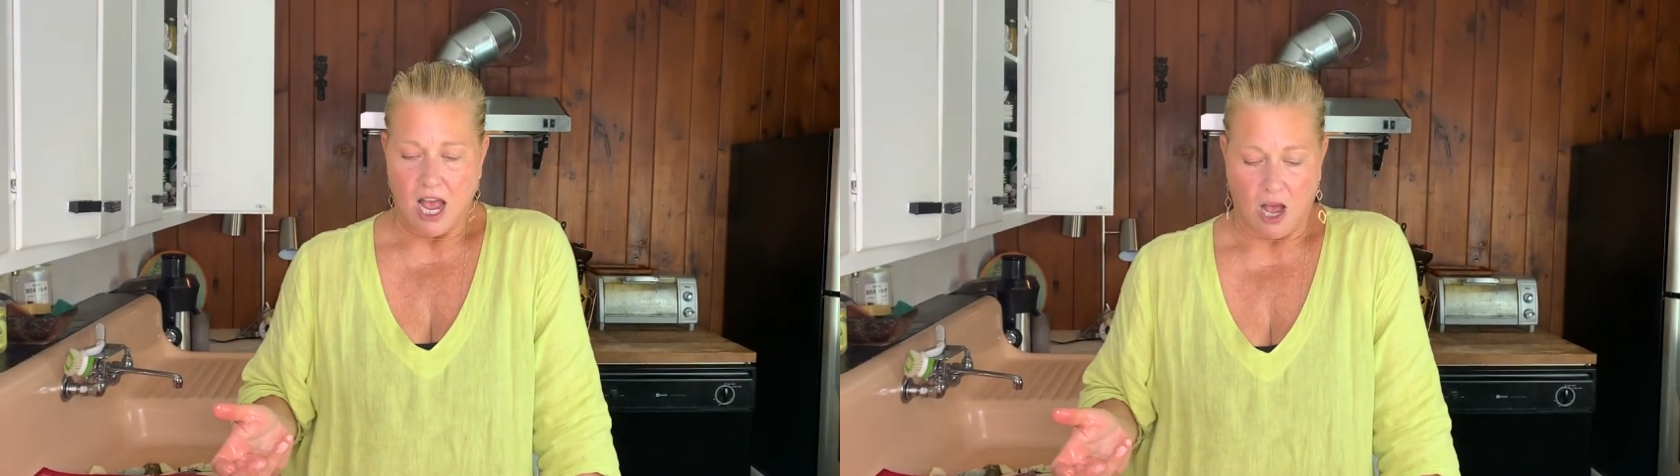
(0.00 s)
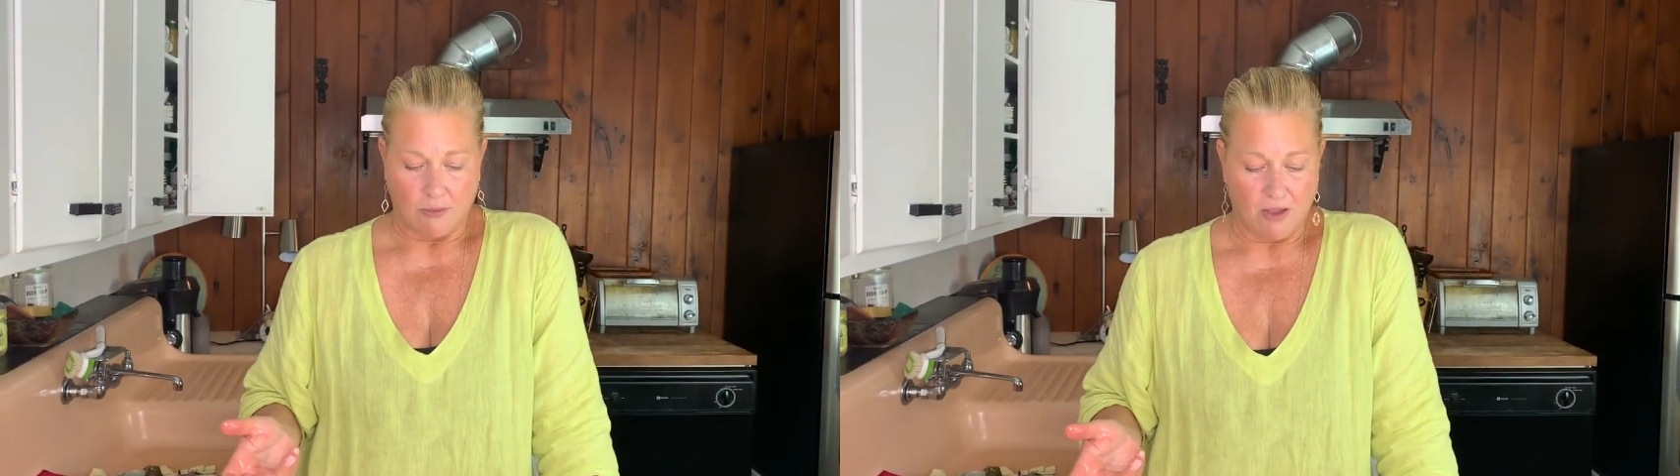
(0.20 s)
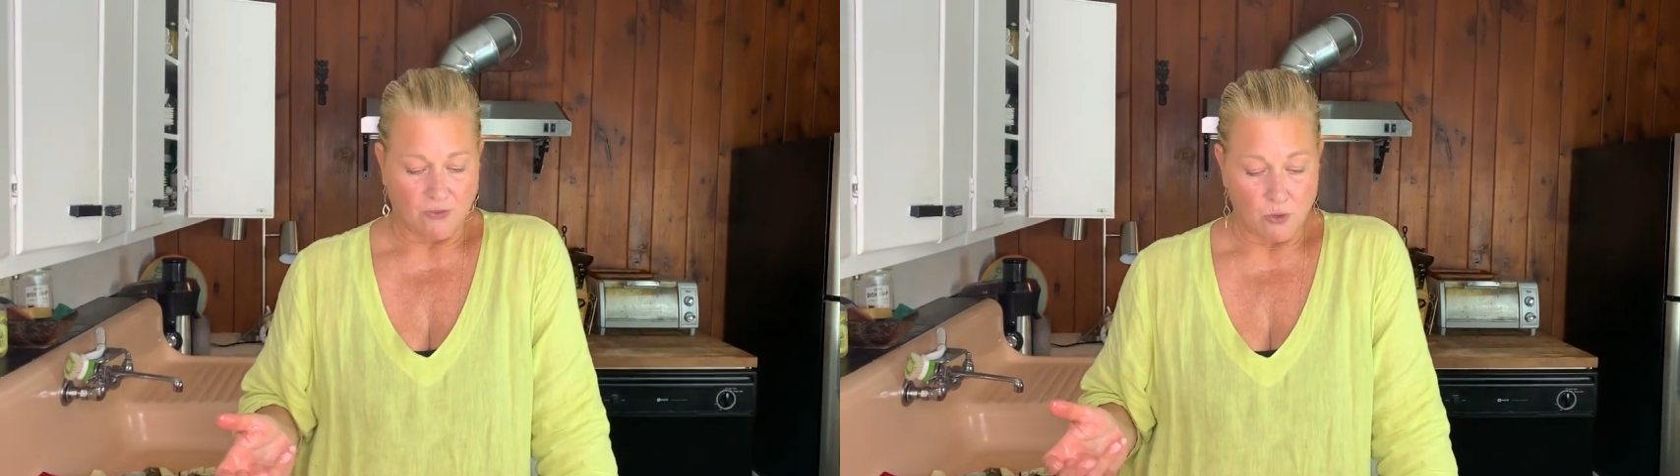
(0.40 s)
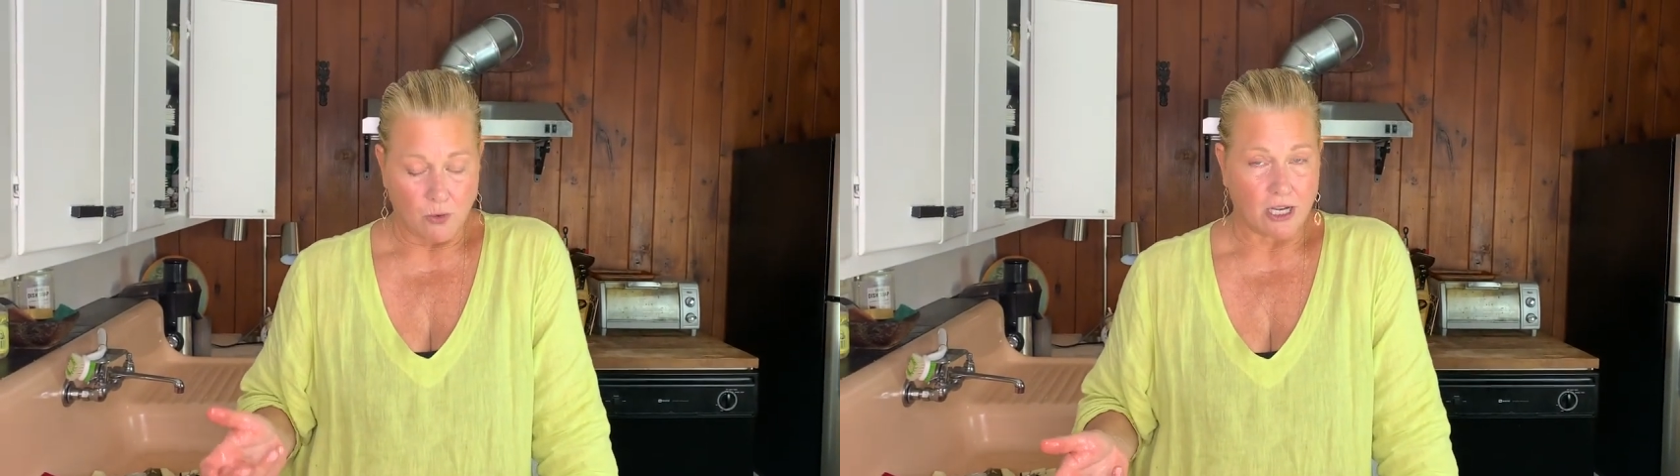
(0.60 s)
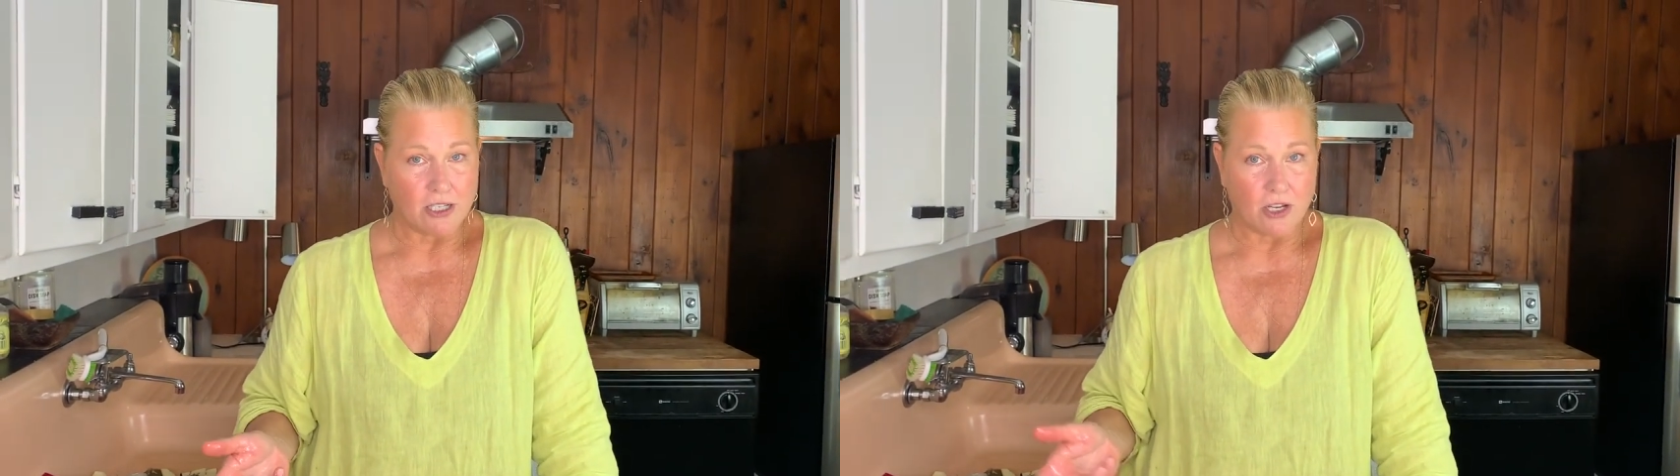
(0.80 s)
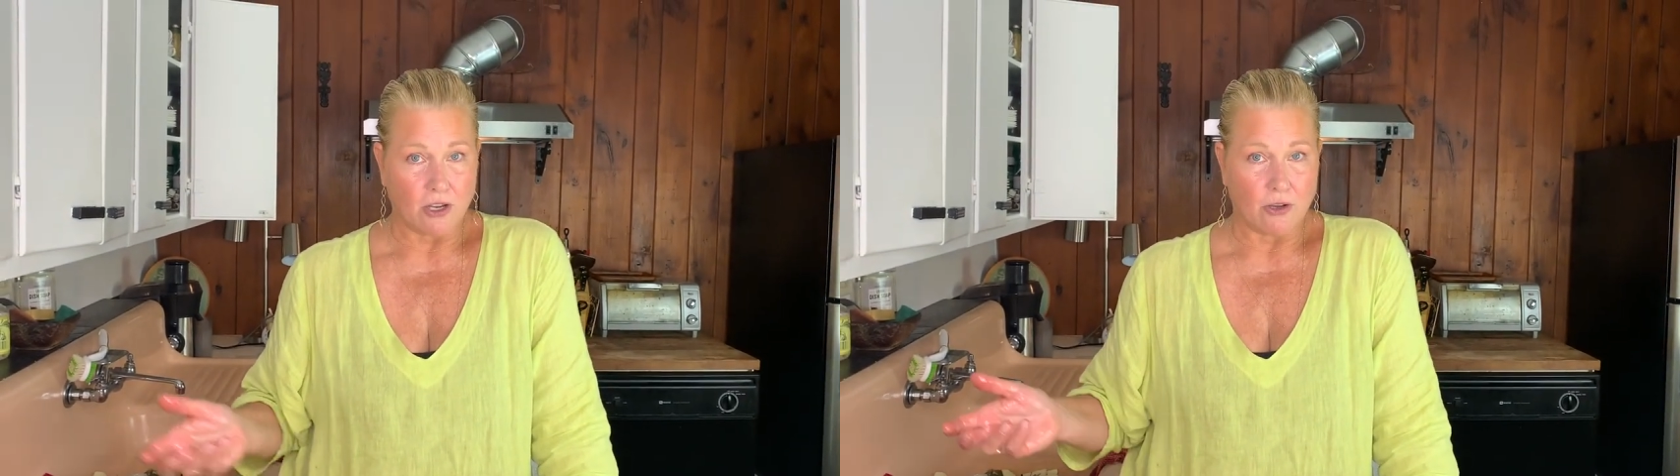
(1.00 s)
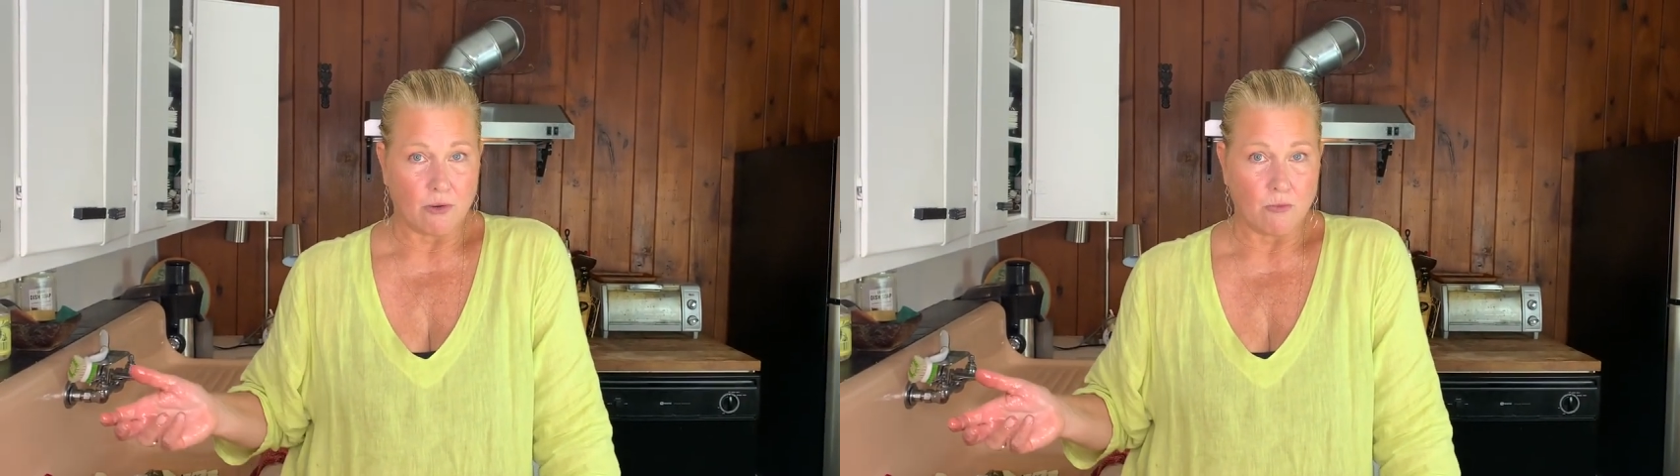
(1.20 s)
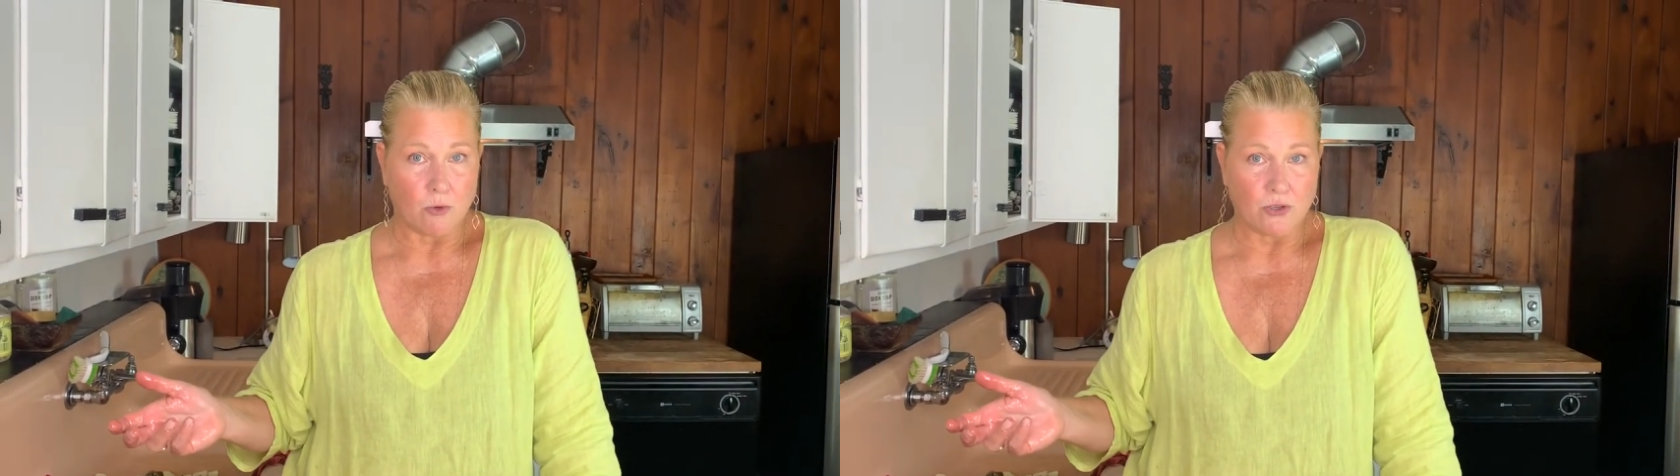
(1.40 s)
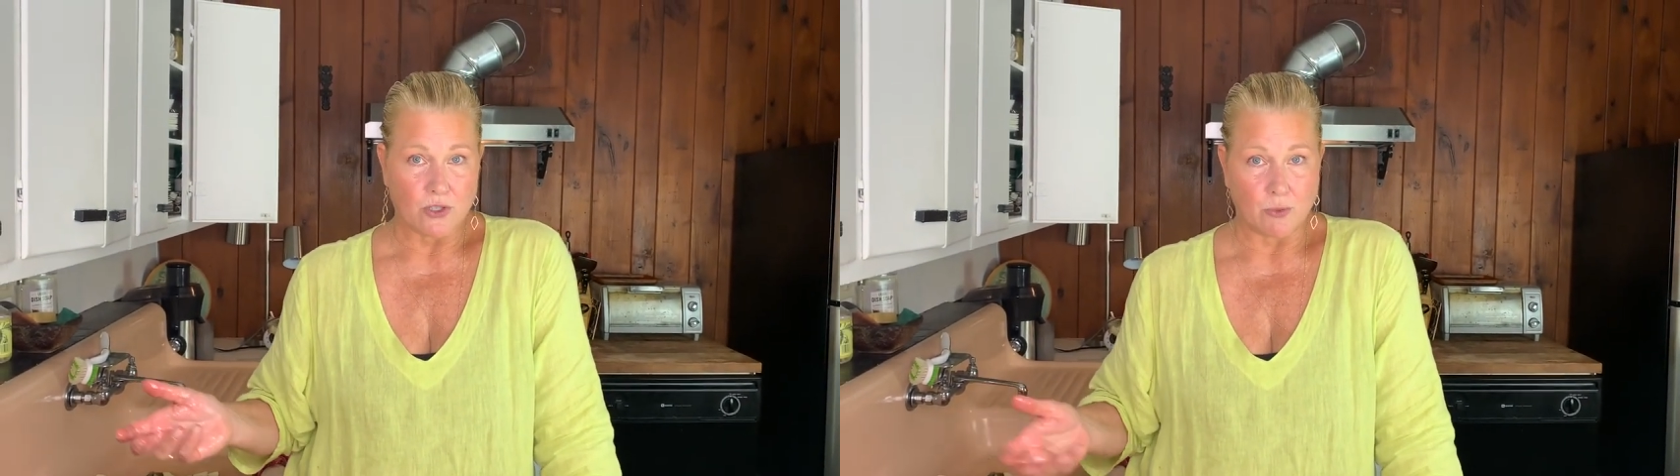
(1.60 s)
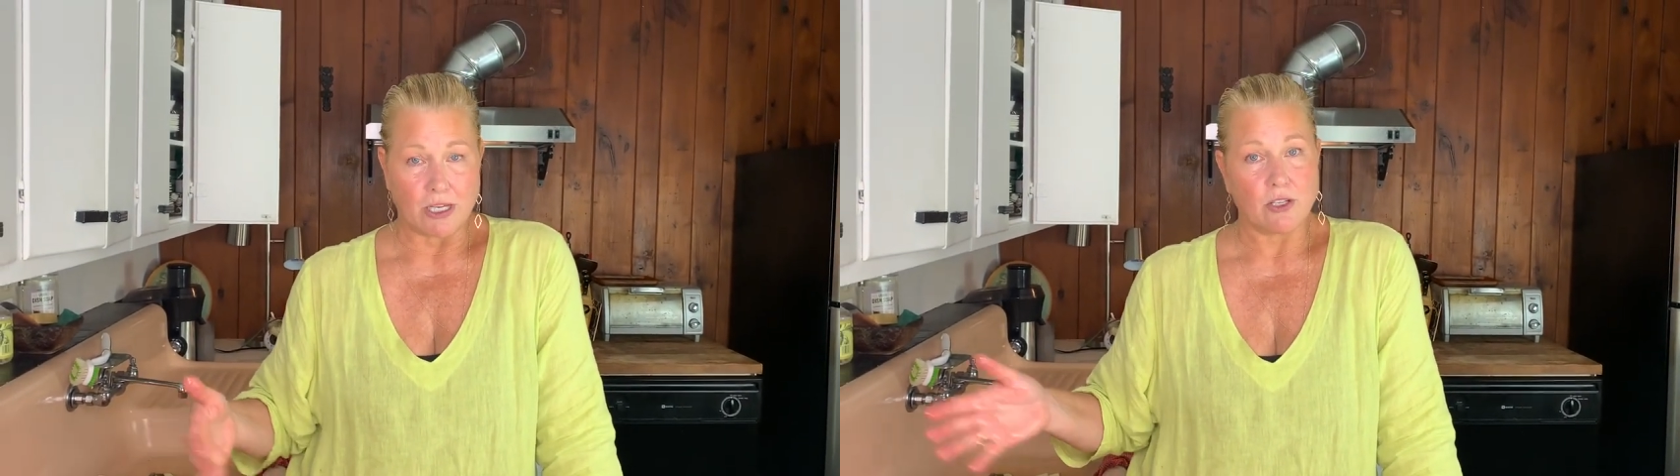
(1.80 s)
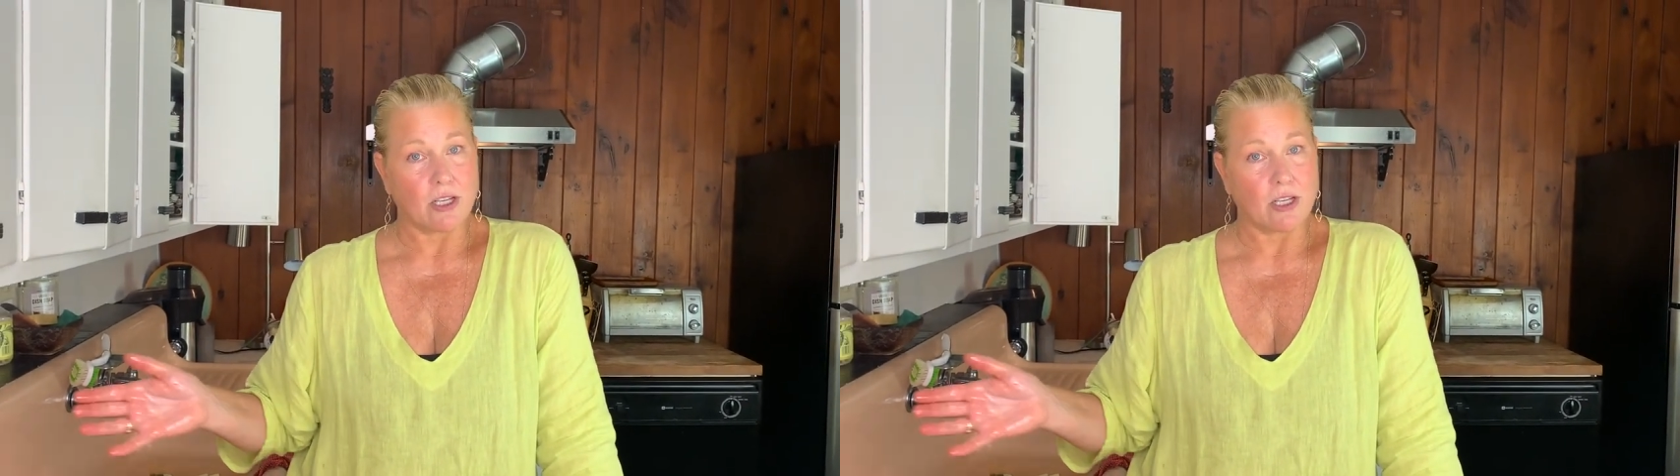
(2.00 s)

Um, if you wanted to go more sweet,